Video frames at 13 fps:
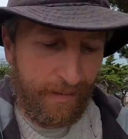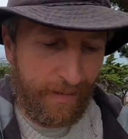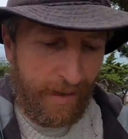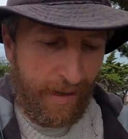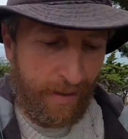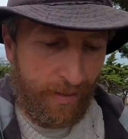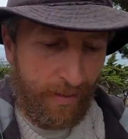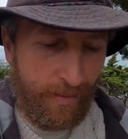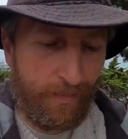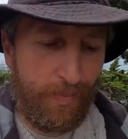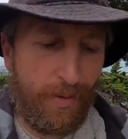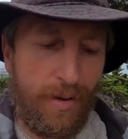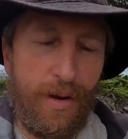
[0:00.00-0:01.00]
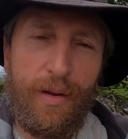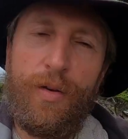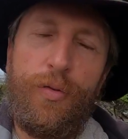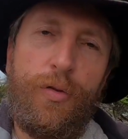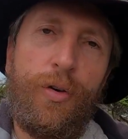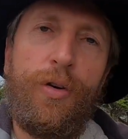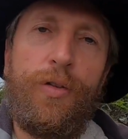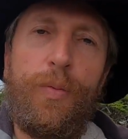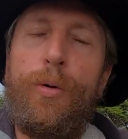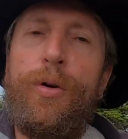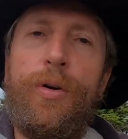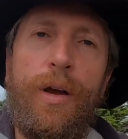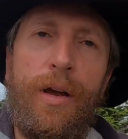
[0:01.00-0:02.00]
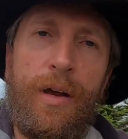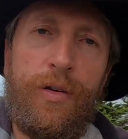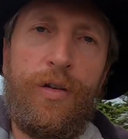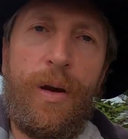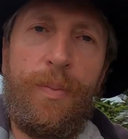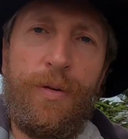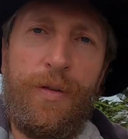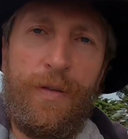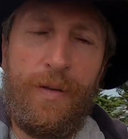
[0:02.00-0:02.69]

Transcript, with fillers: the, in, the first word, uh, chapter